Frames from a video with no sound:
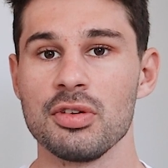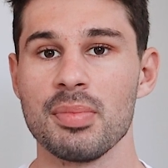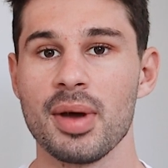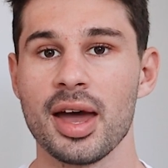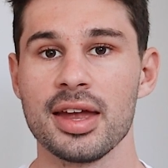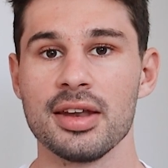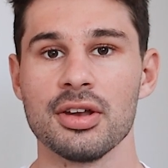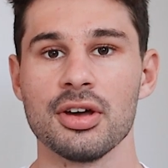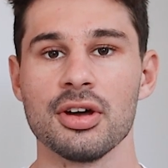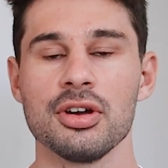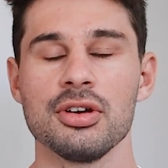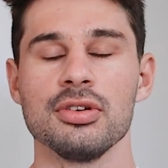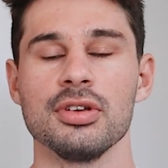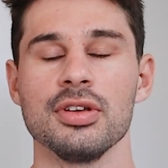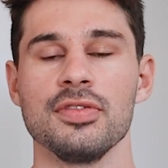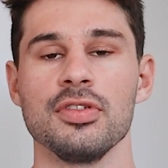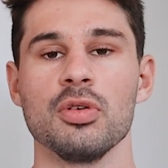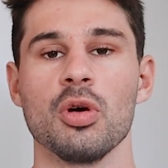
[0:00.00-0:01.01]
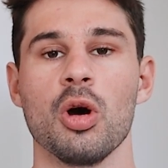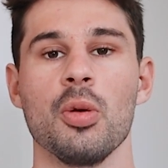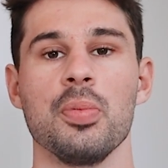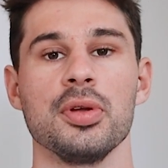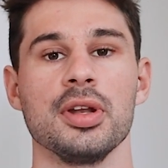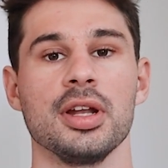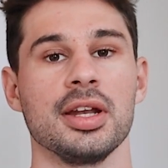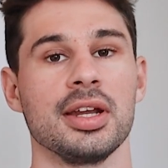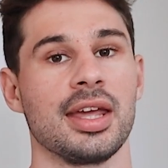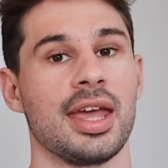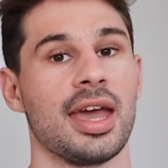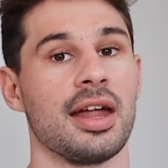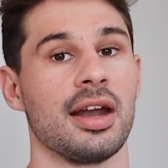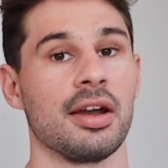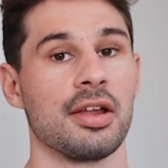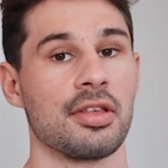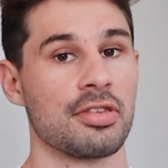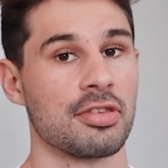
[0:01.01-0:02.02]
you may know, if you open an
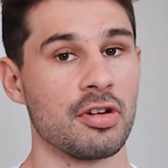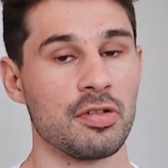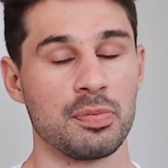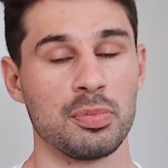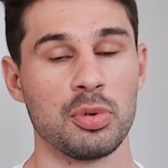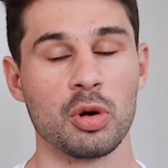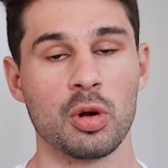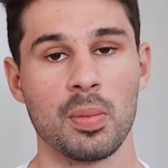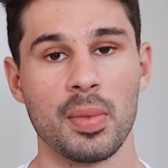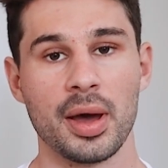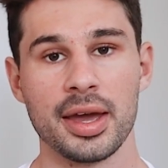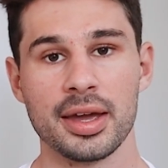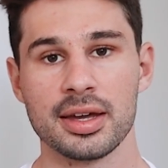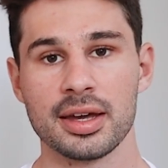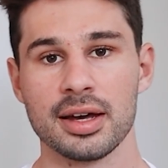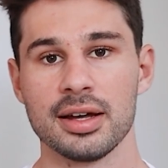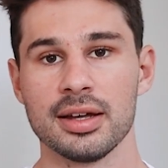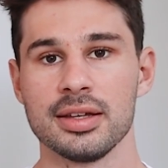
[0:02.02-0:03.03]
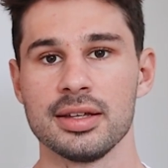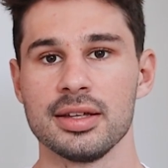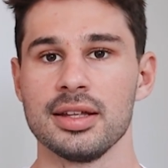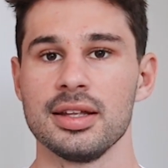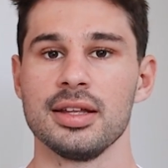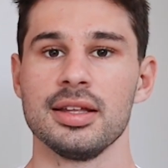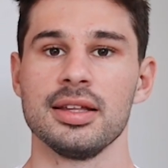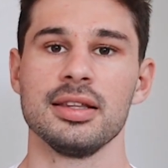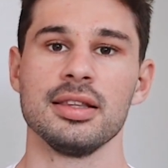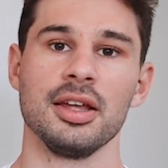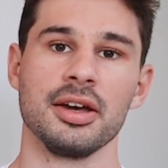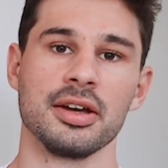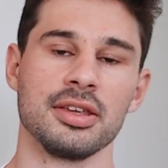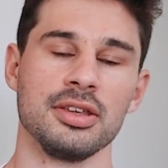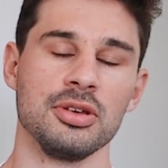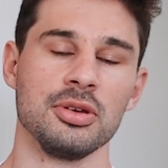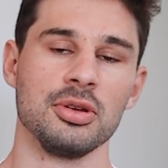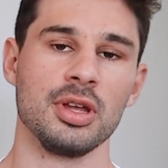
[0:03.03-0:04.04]
account at a soft bookmaker like
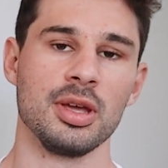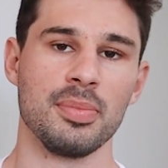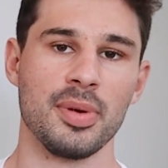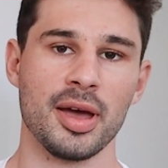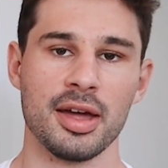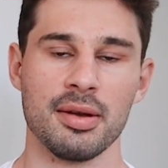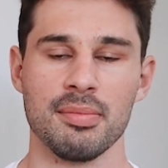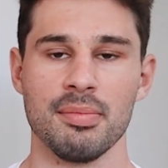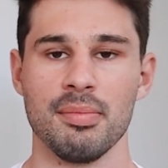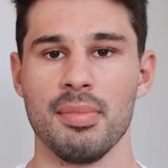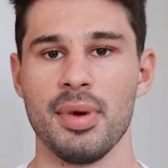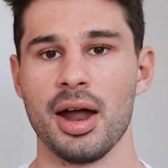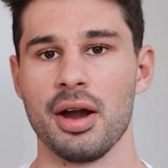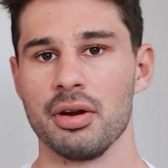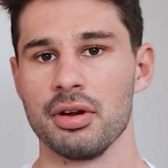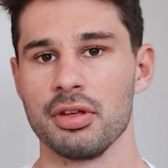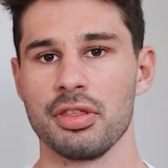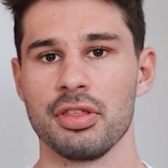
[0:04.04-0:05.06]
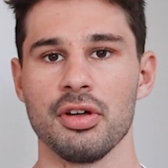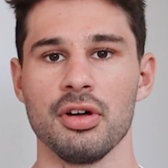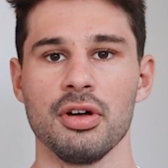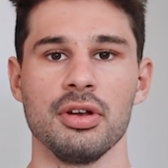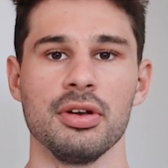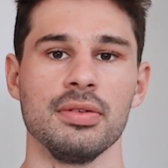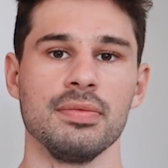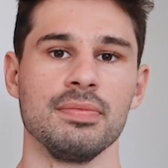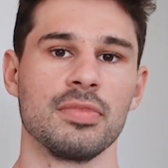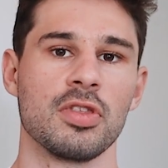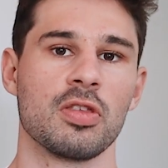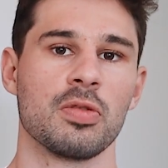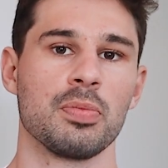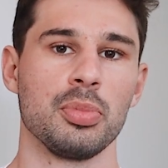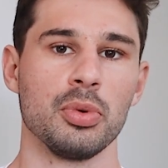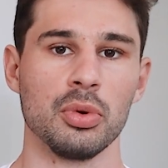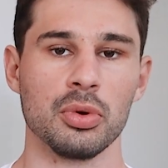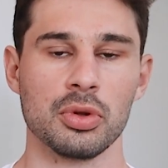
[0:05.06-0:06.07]
Unibet, Marathon,
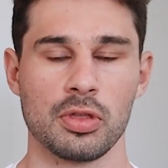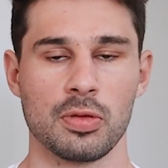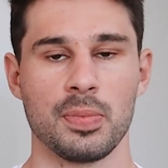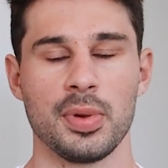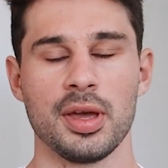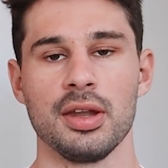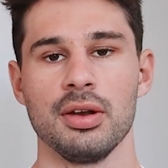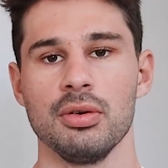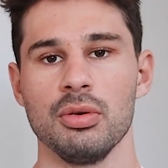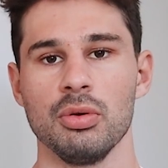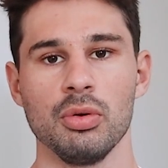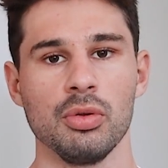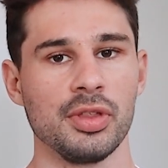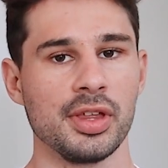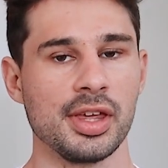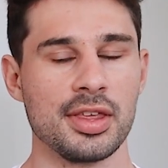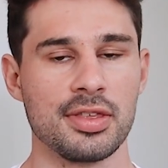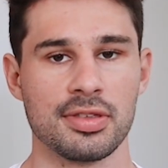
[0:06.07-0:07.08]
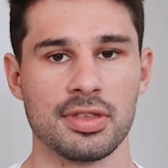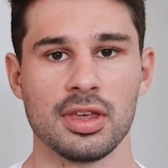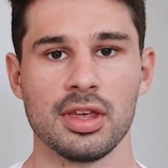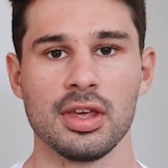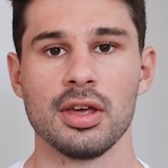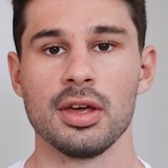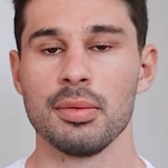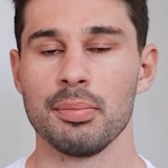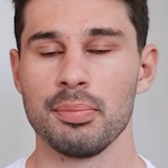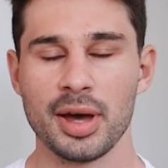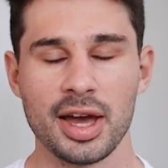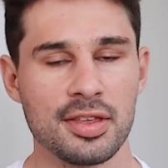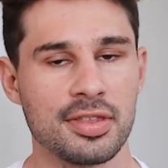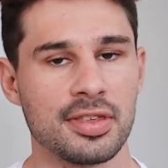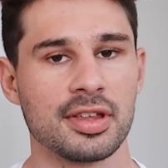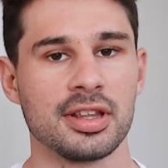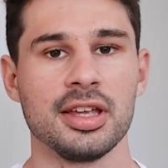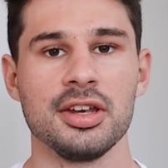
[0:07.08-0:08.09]
Sportsbet, all these,
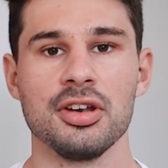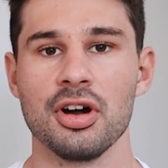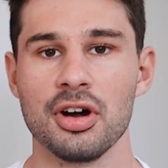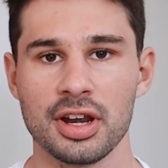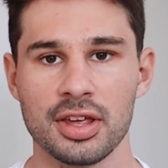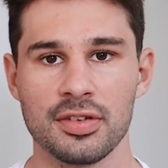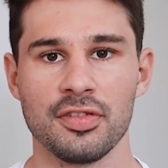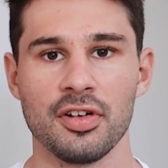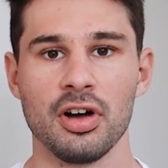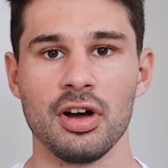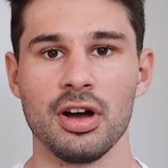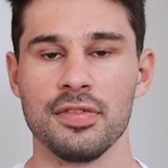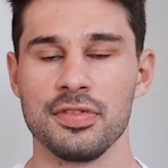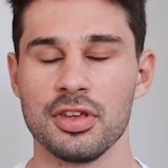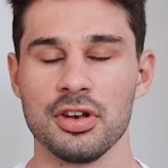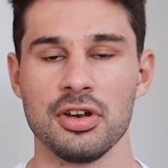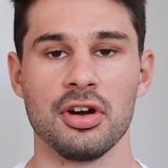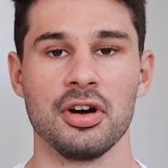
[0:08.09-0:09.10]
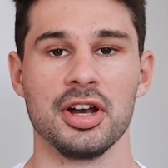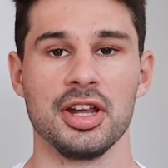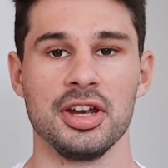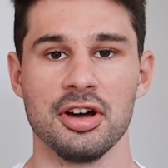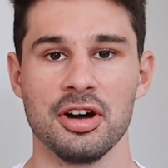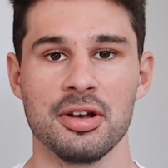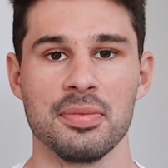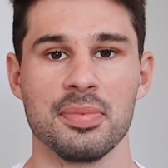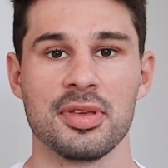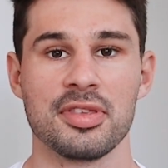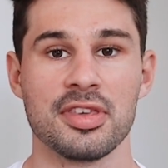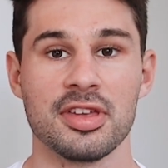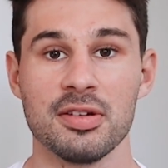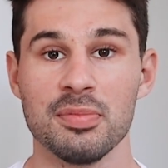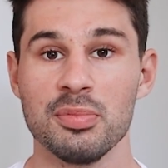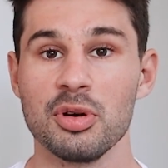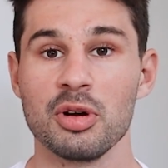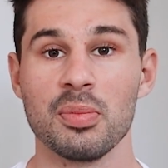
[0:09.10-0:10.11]
basically 95 to 99%
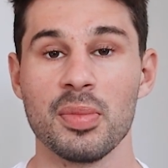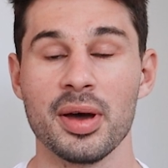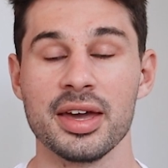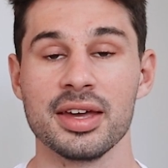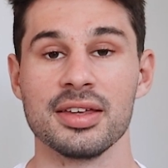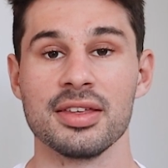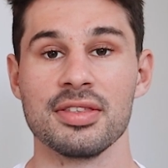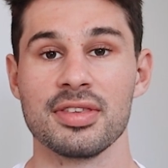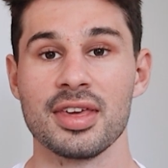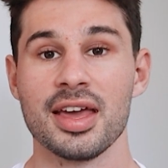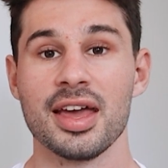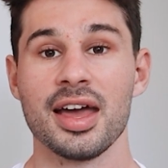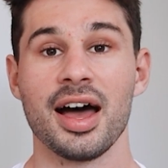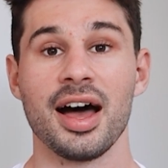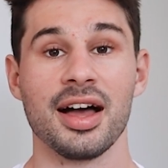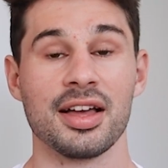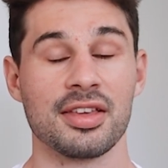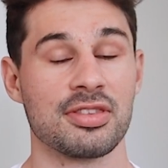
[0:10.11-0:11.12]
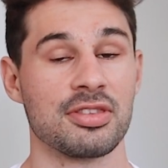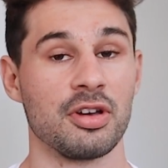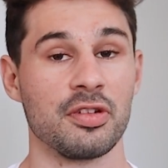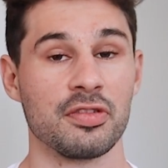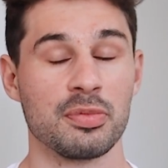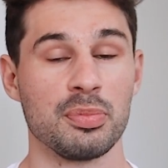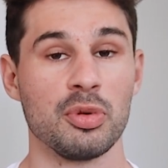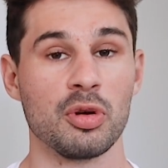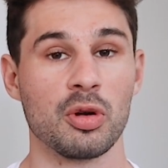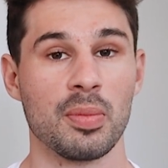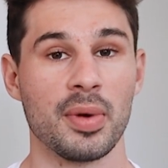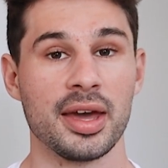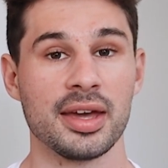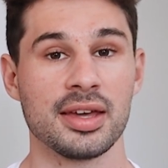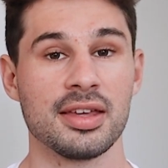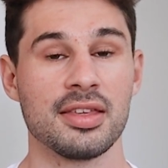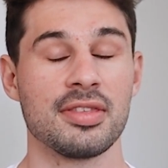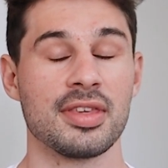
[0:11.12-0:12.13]
of bookmakers are soft
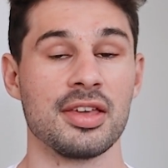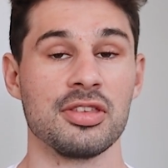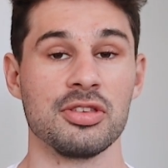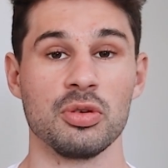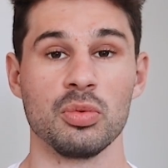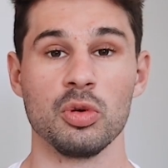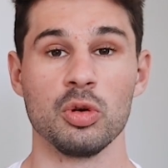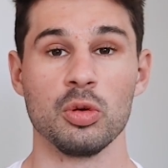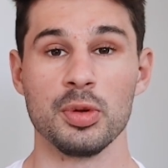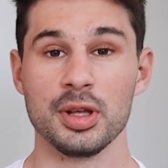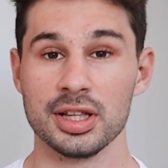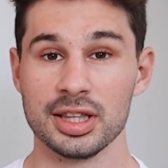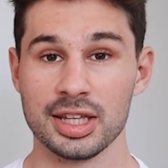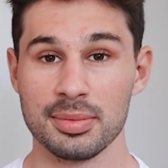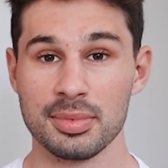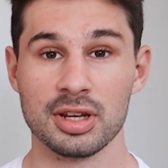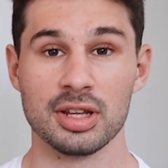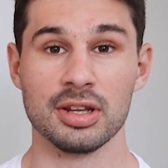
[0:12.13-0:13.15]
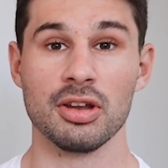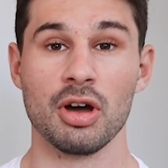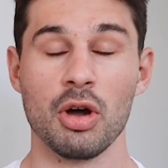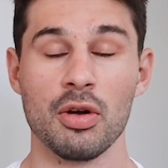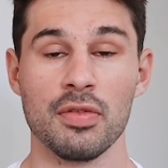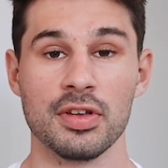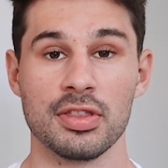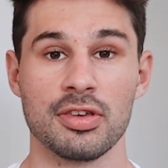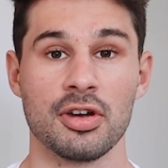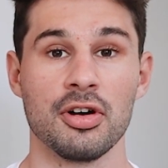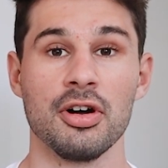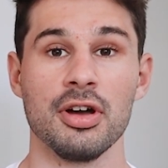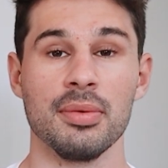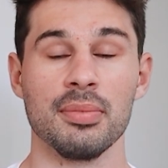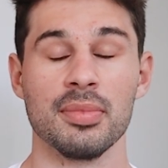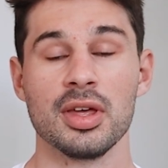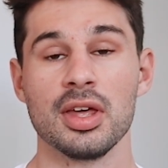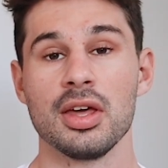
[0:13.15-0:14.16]
bookmakers, and you will be limited over
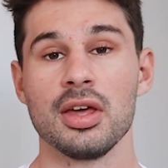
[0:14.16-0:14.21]
time.